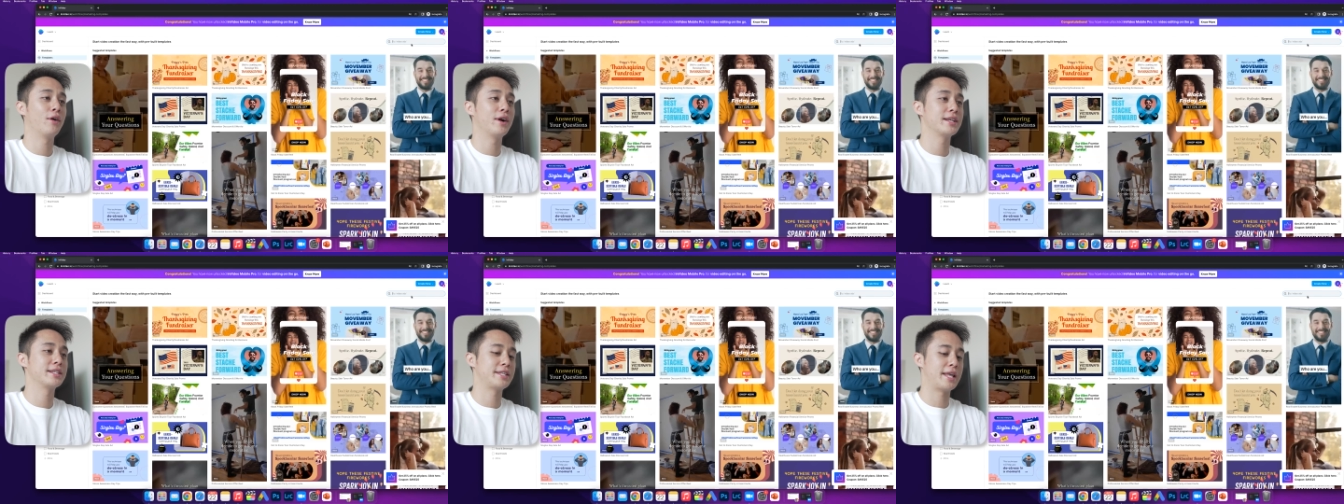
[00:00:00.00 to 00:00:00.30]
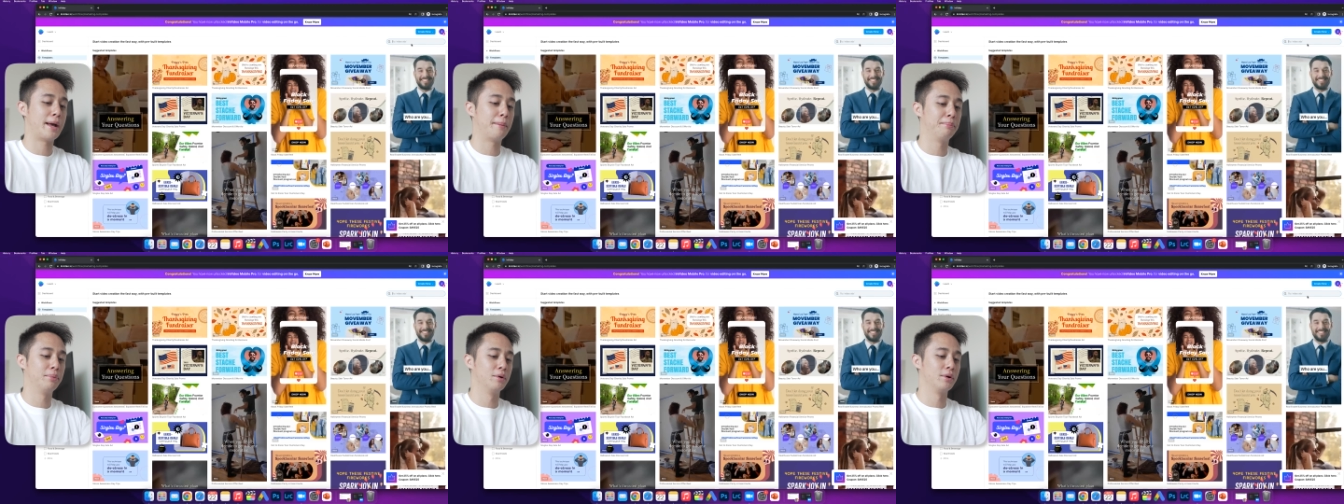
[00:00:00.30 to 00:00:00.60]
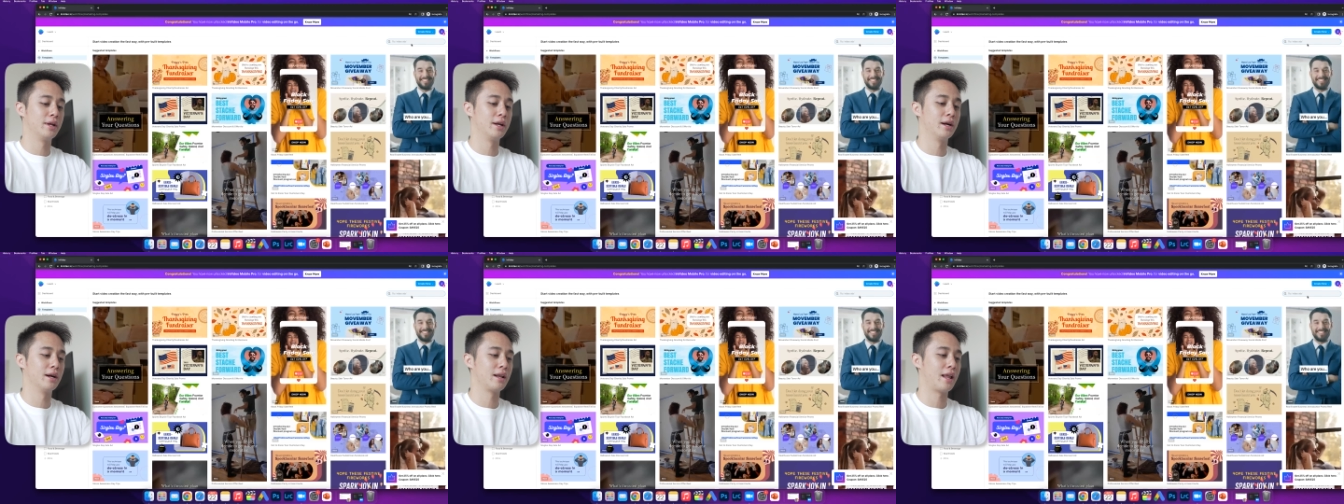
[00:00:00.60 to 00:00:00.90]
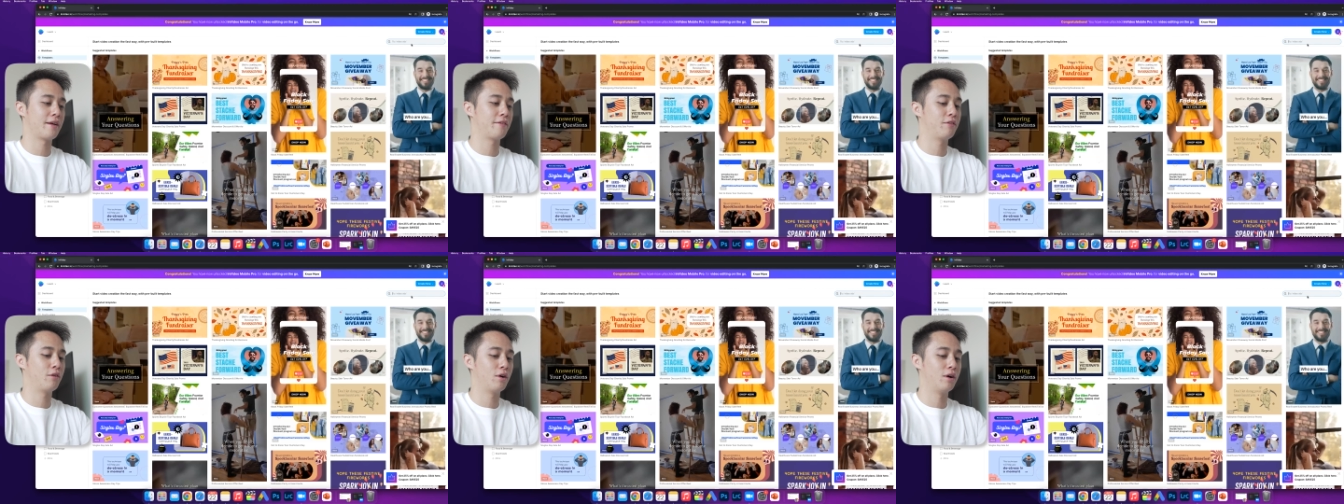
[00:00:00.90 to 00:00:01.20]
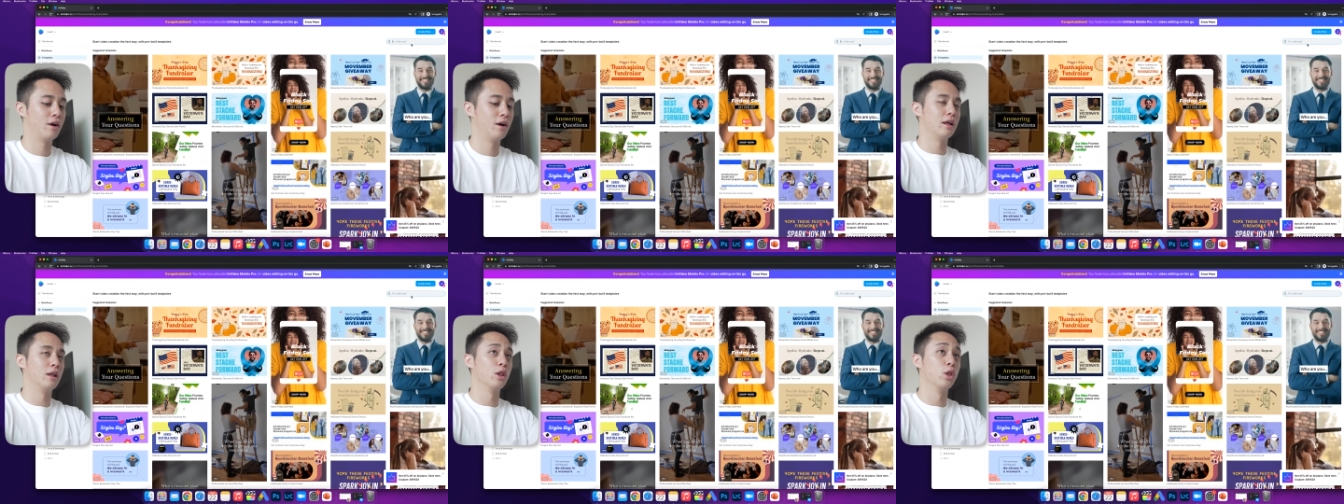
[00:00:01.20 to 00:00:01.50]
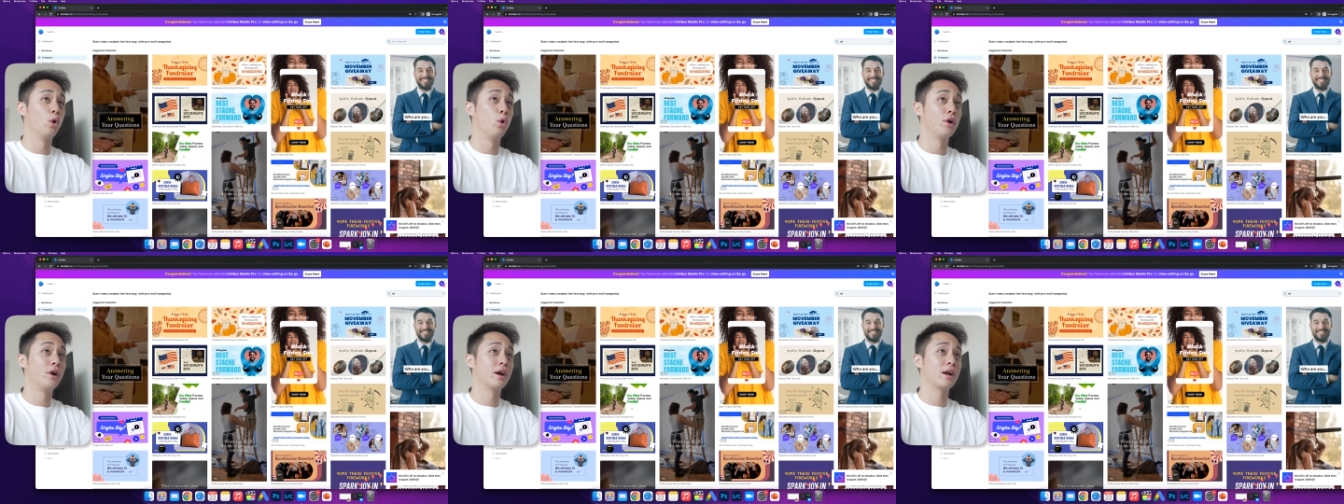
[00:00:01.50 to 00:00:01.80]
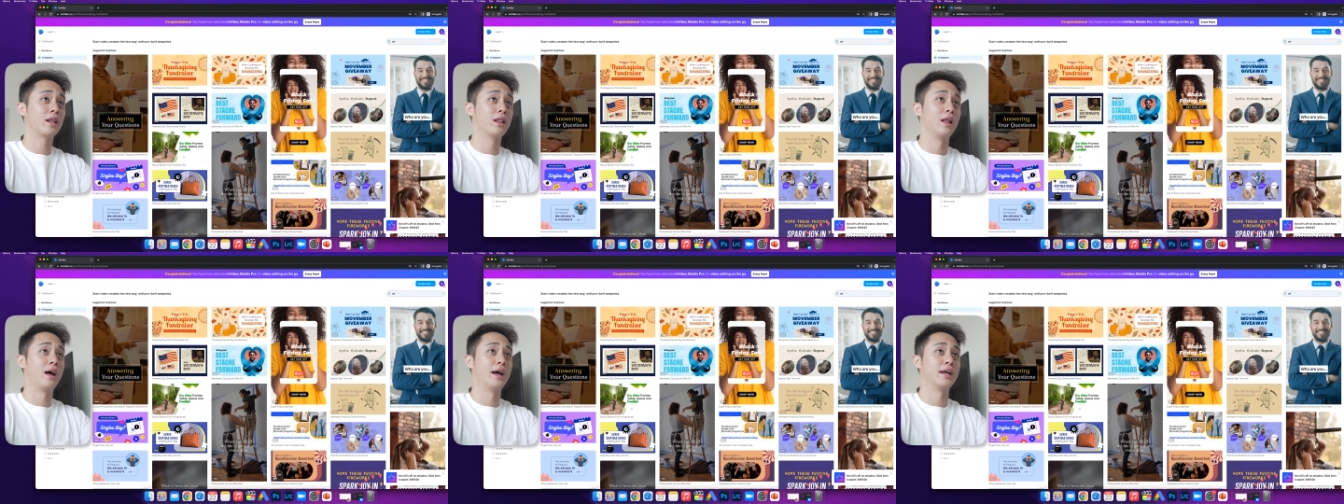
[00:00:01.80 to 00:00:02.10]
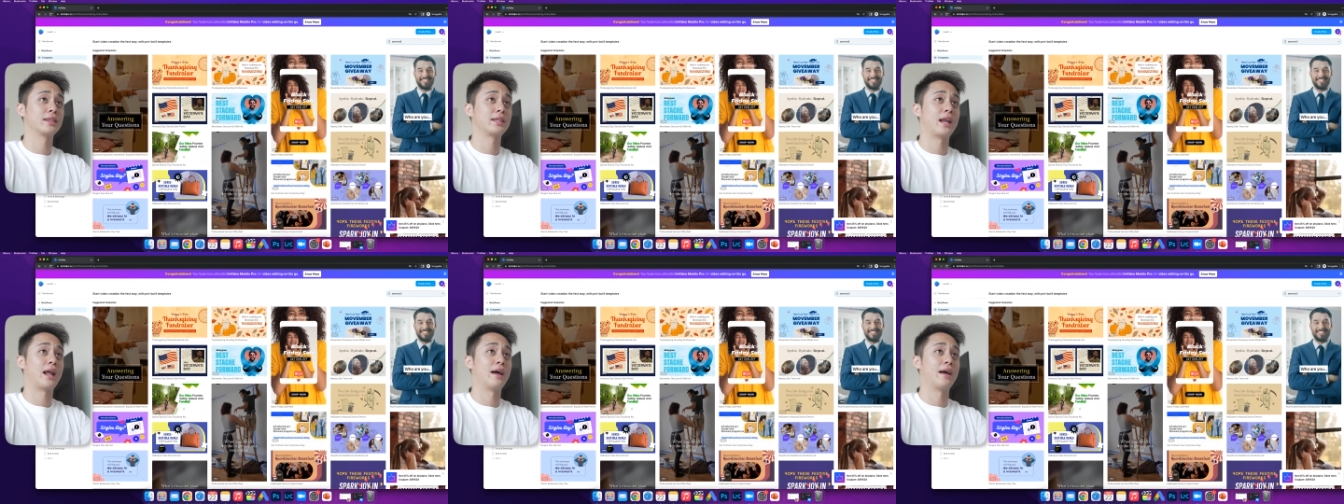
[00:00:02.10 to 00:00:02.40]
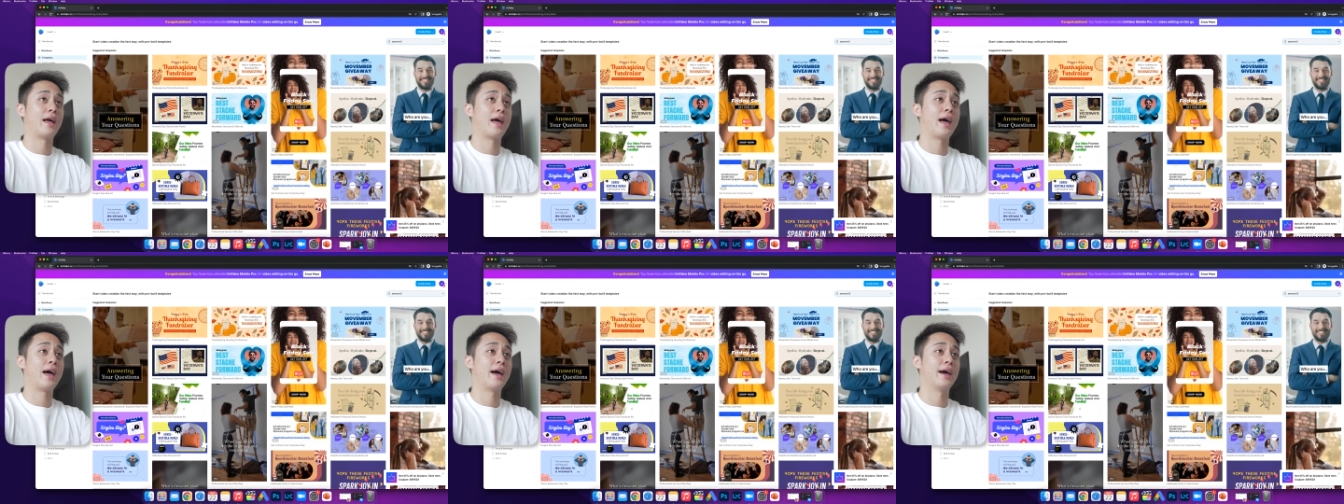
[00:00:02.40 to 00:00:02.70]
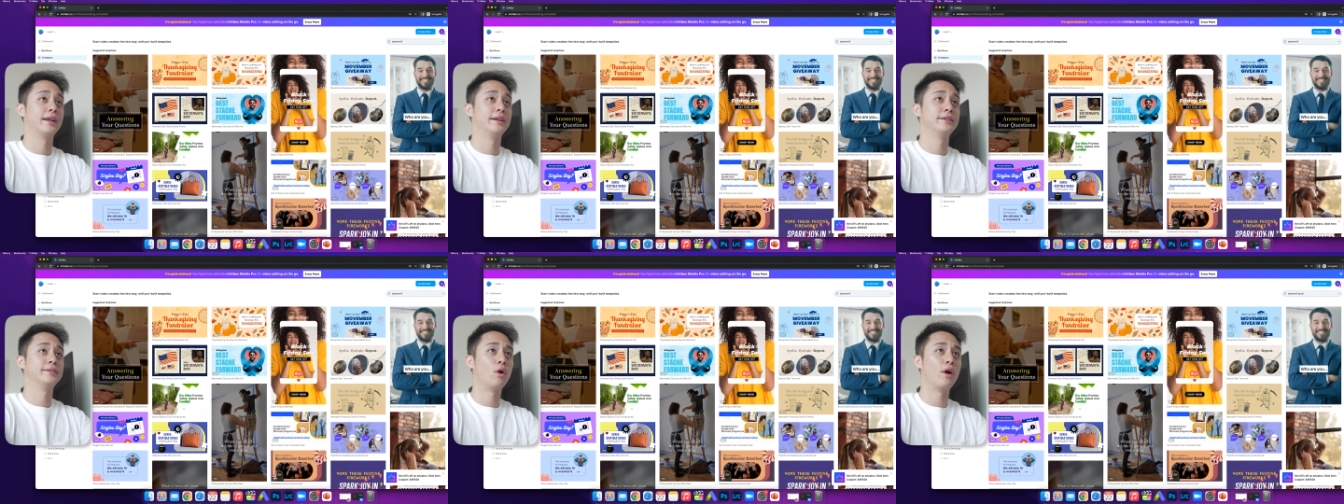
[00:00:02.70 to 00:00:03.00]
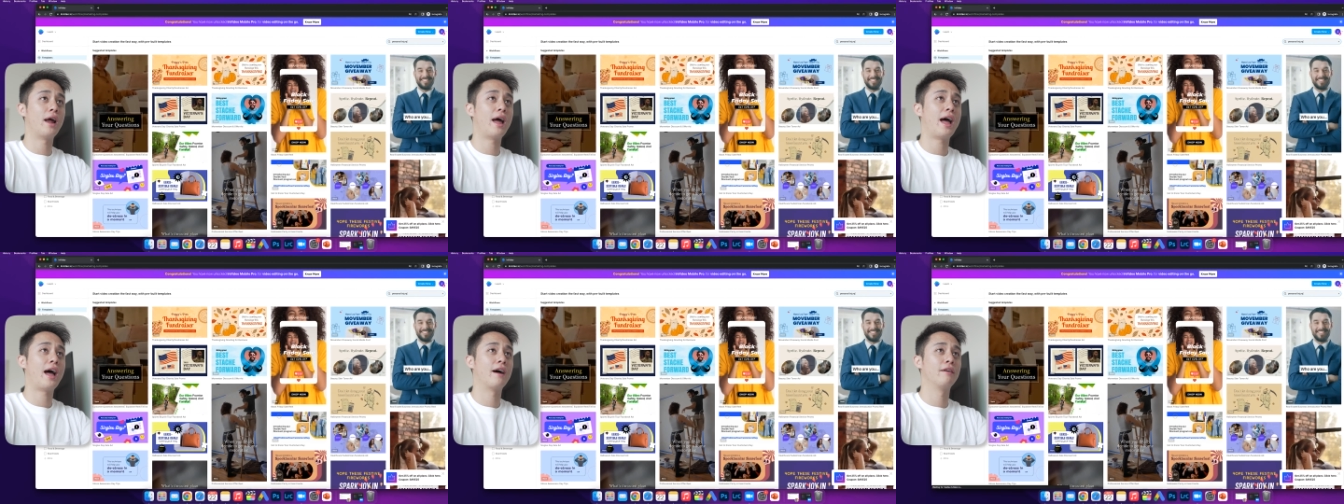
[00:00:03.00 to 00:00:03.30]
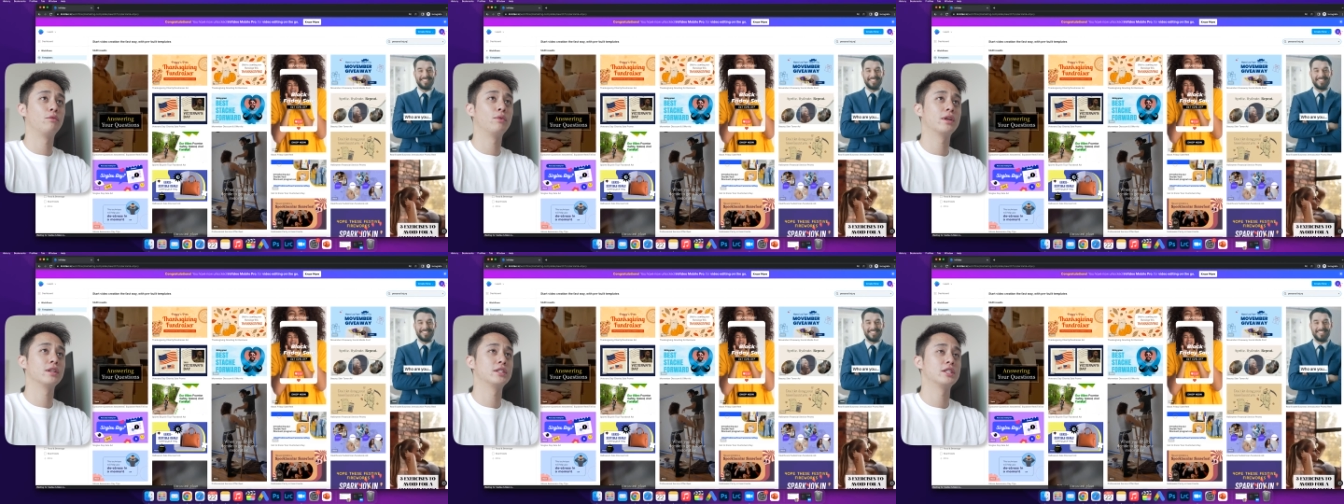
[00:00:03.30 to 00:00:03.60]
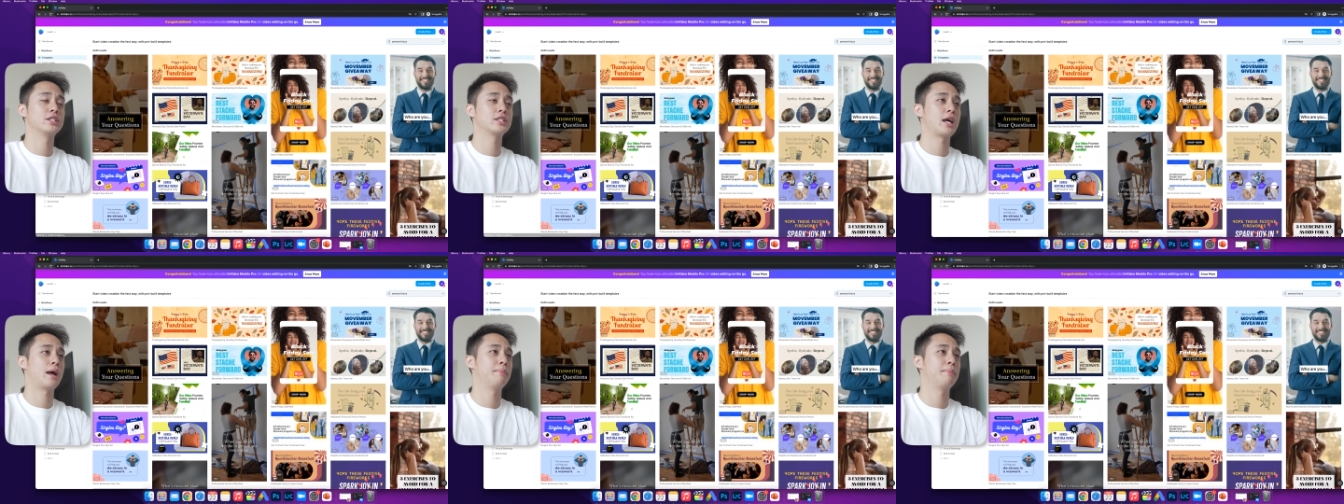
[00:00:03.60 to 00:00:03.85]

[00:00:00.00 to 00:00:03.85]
for example, here, like for a lawyer client that I had or have, we can just